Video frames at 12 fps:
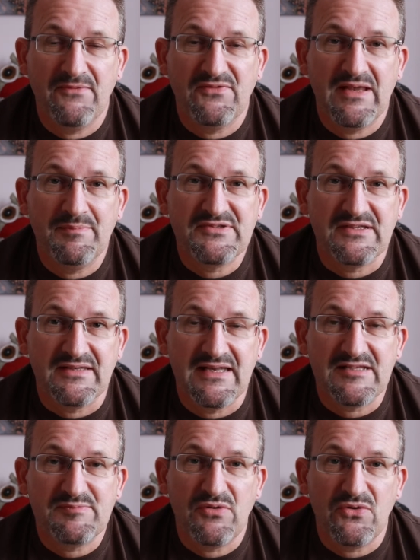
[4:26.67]
Gibson
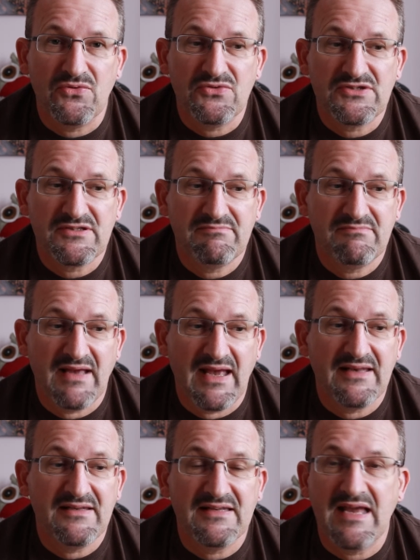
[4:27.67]
Les Pauls
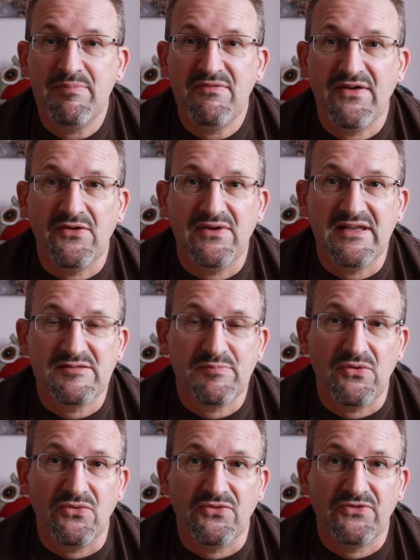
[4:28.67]
and Epiphone Les
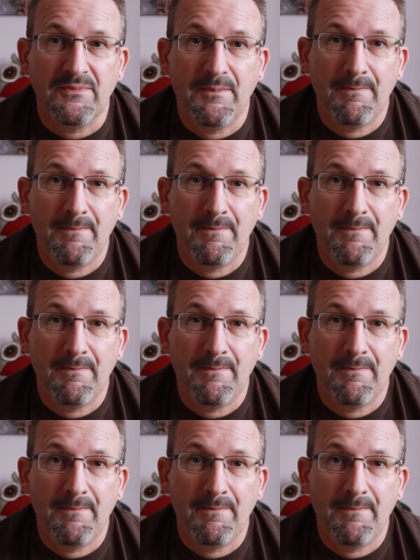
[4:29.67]
Pauls.